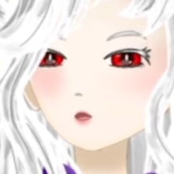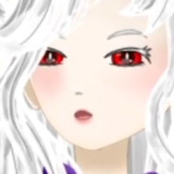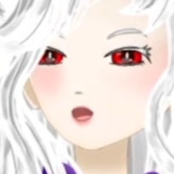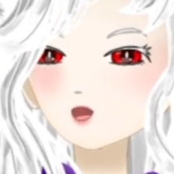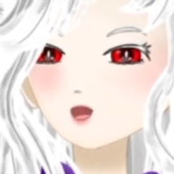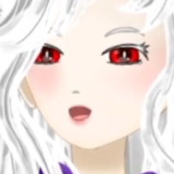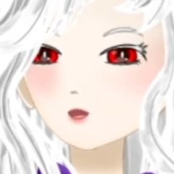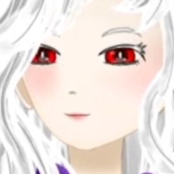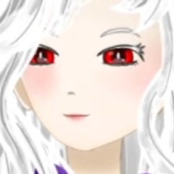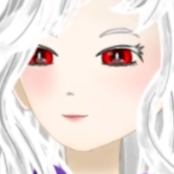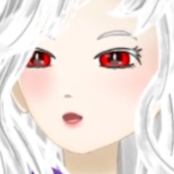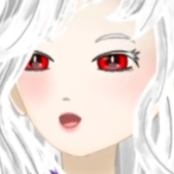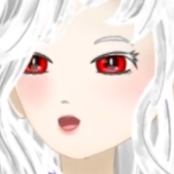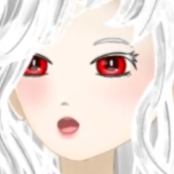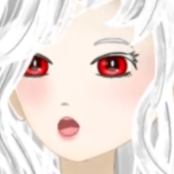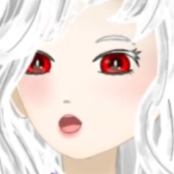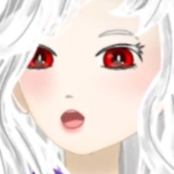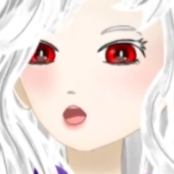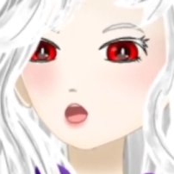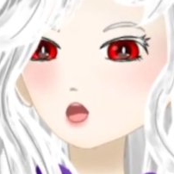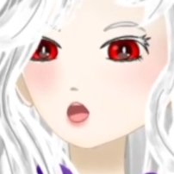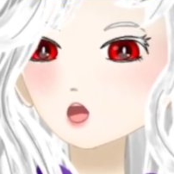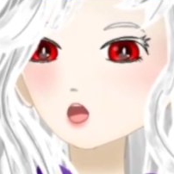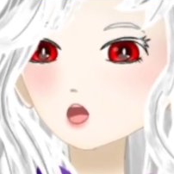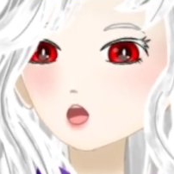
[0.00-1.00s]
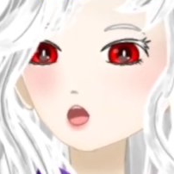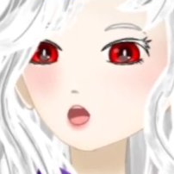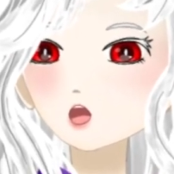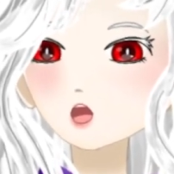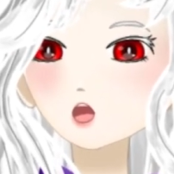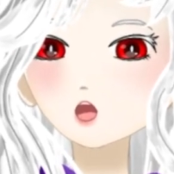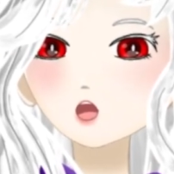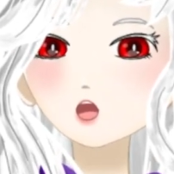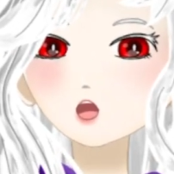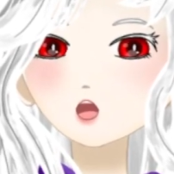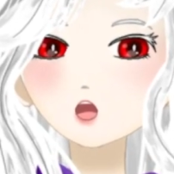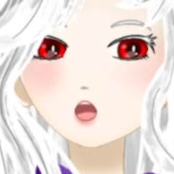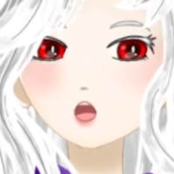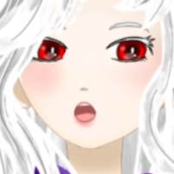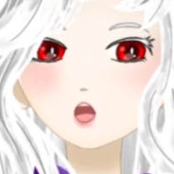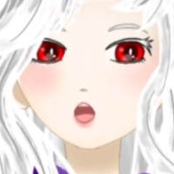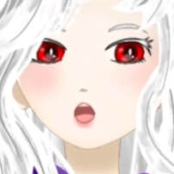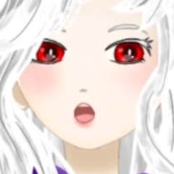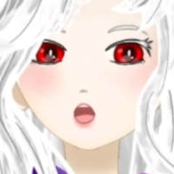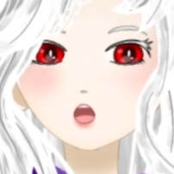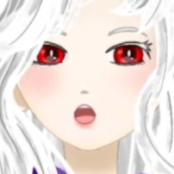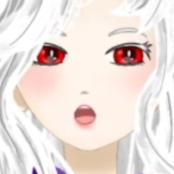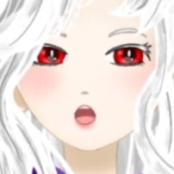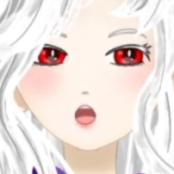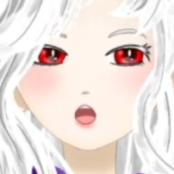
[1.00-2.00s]
clear
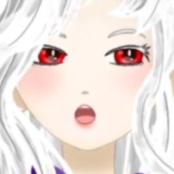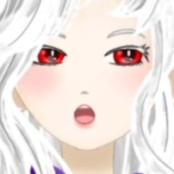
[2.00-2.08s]
sodas,